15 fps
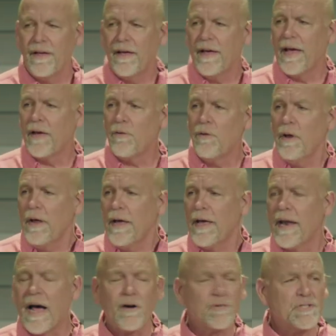and, and
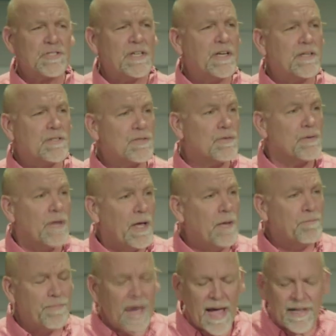how sin has
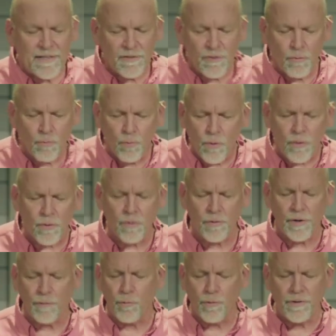impacted the world,
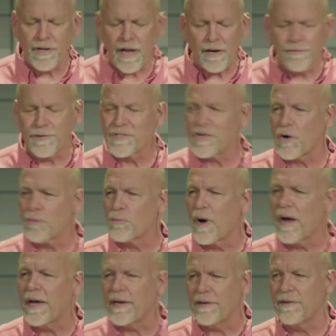and none of us are
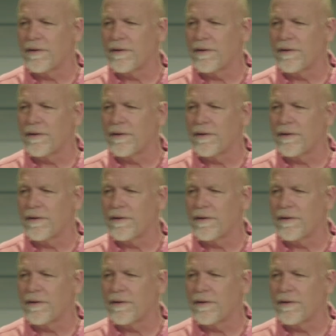right.